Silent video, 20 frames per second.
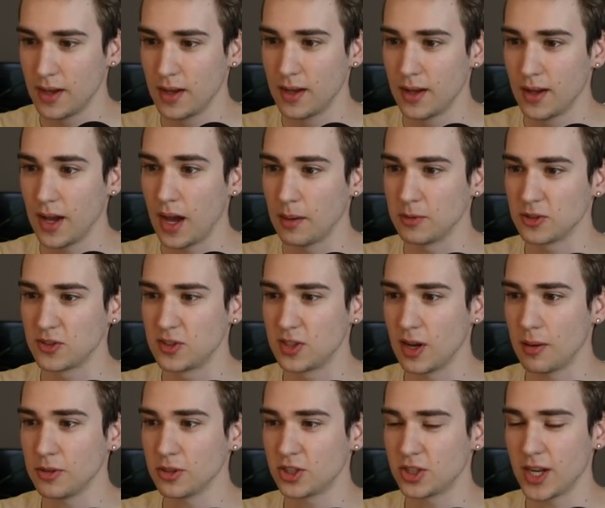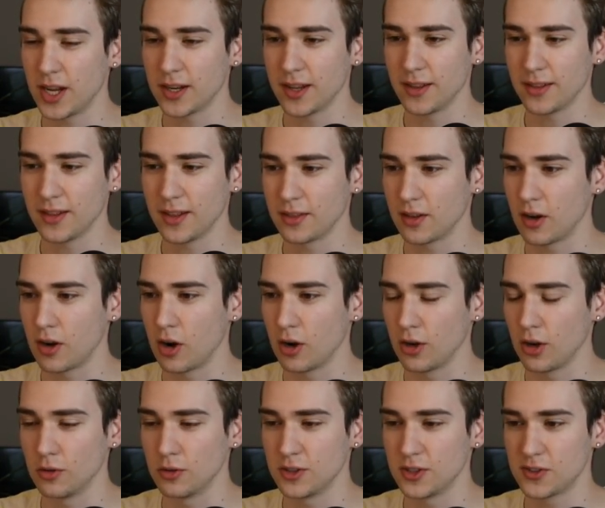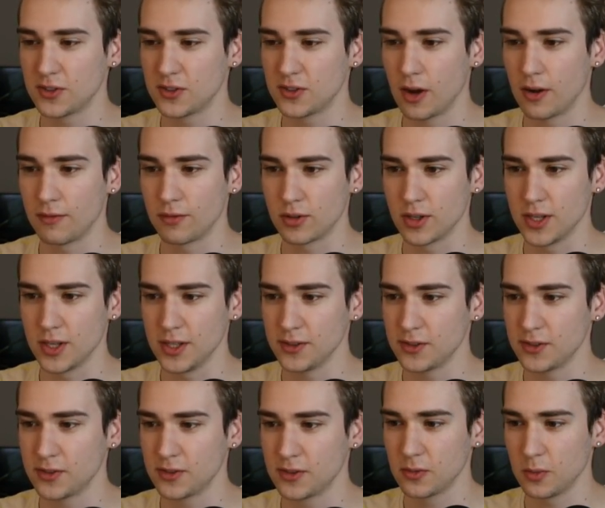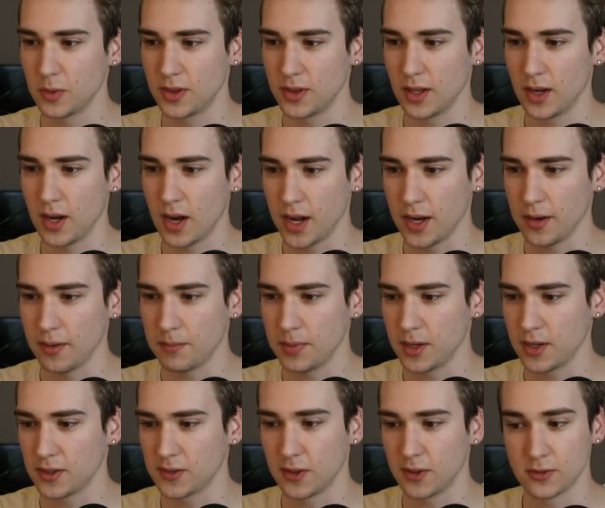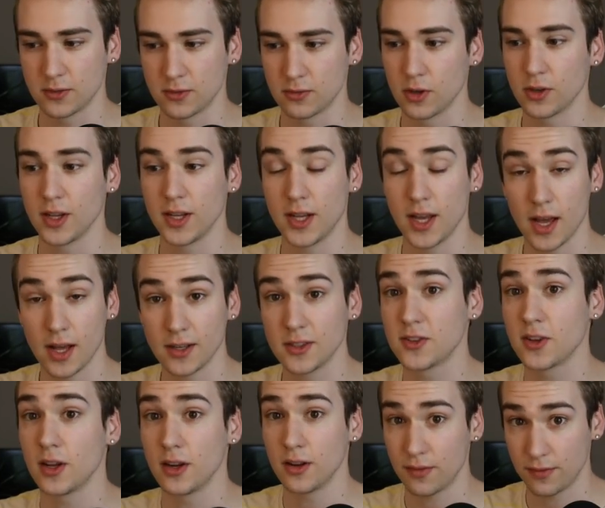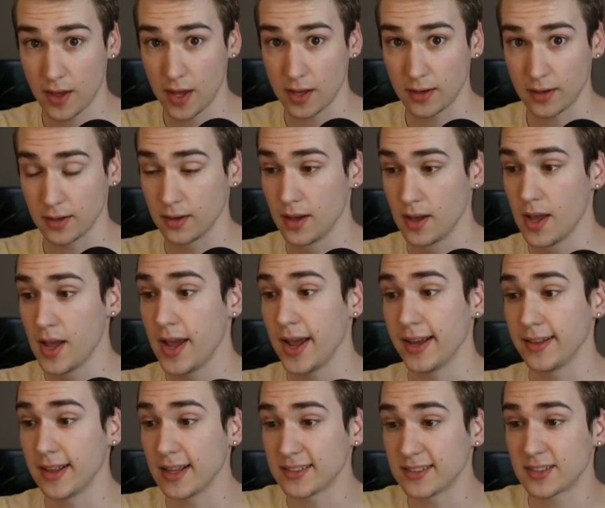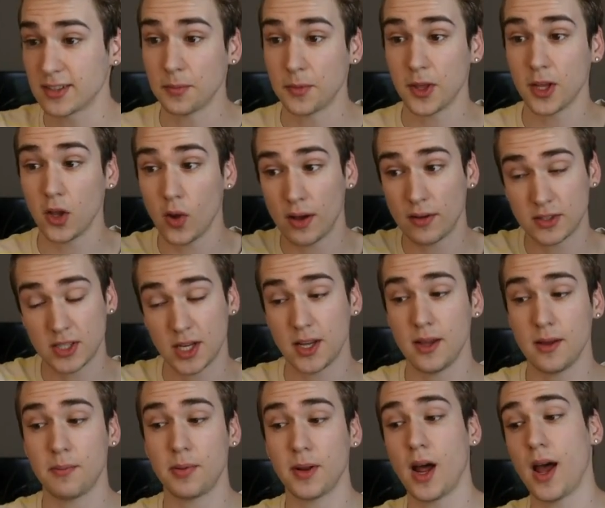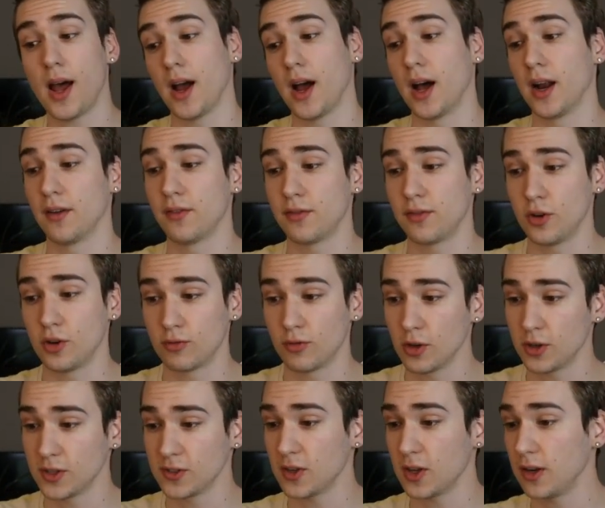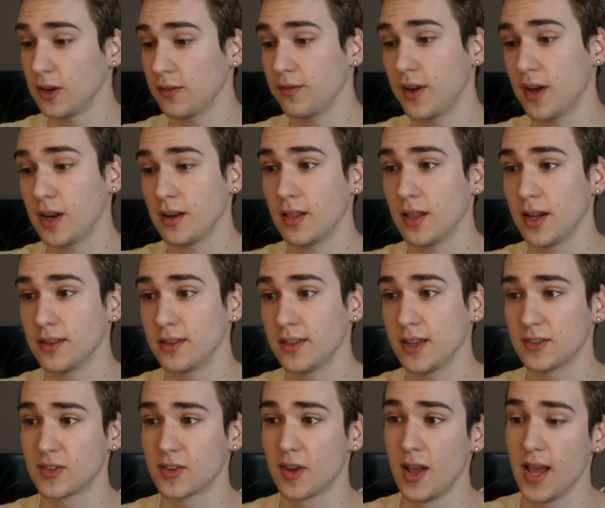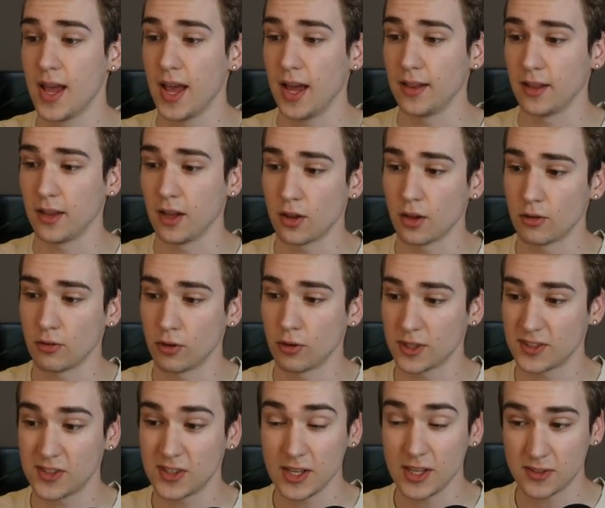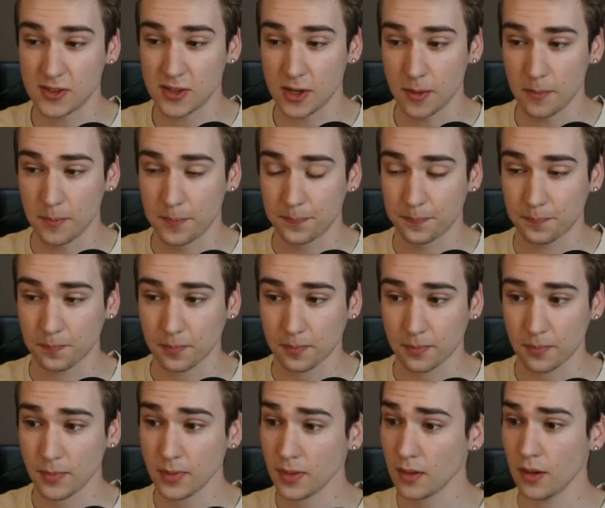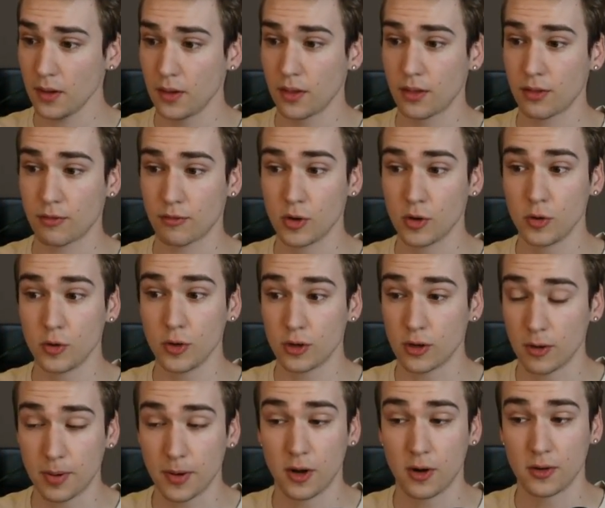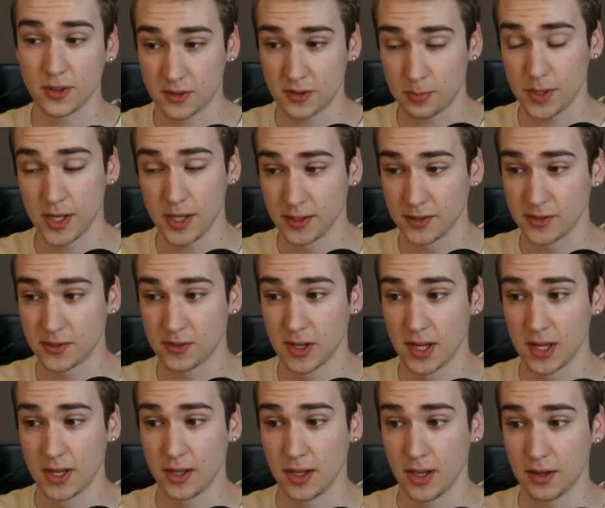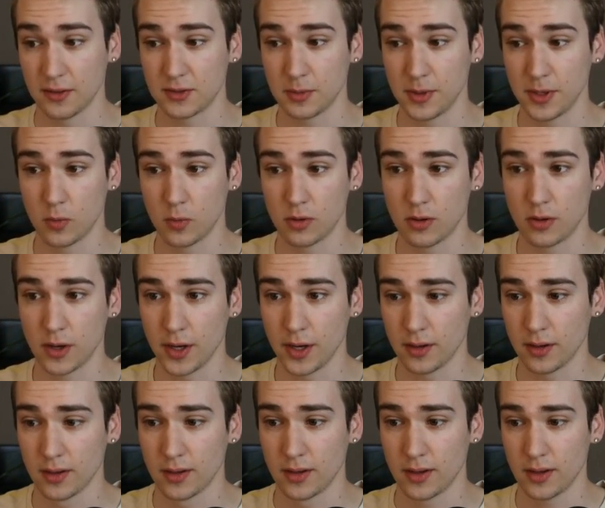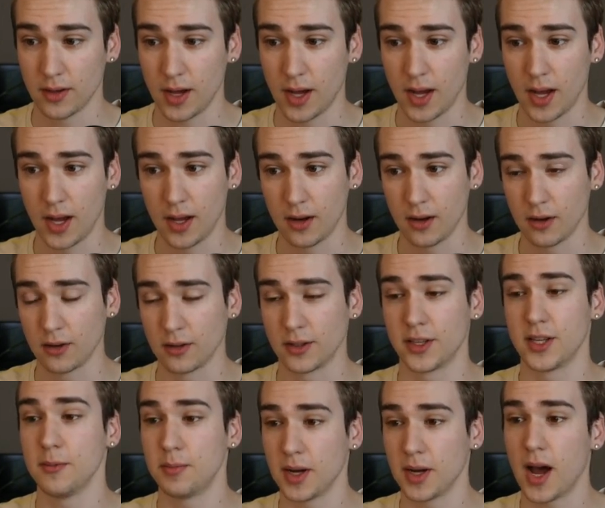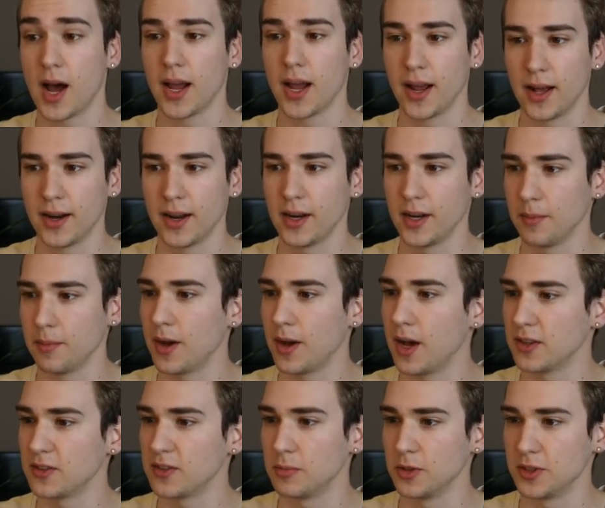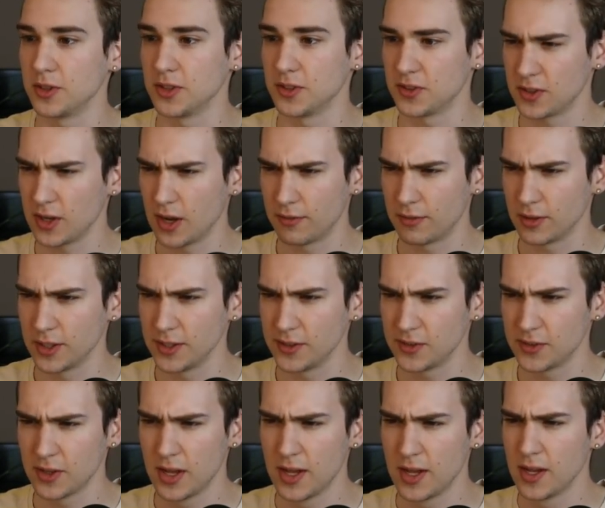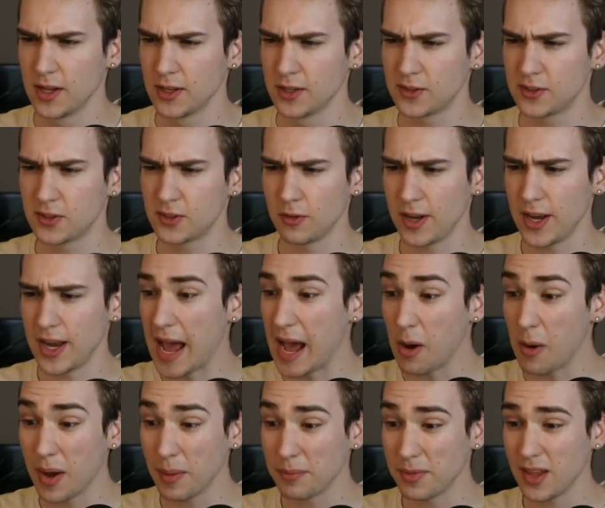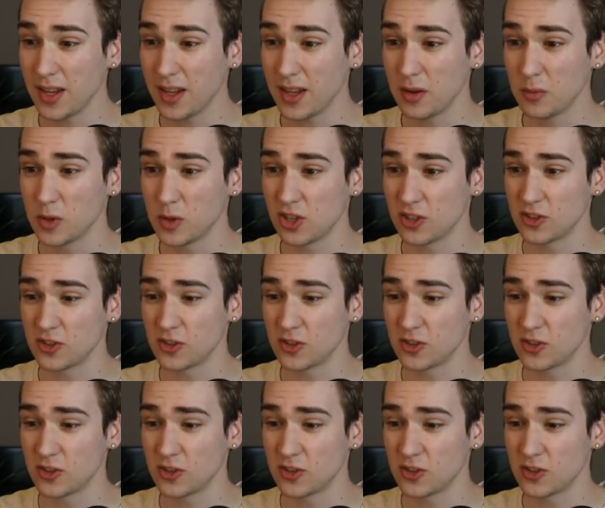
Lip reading: I'm just double checking that there are no discoveries the knight because this rook again is undefended. And that's something you have to keep an eye on. If your rook is undefended like this and the other rook sees it through your opponent's piece, you have to be worried or keep an eye on any possible discoveries. So now I'm thinking we just go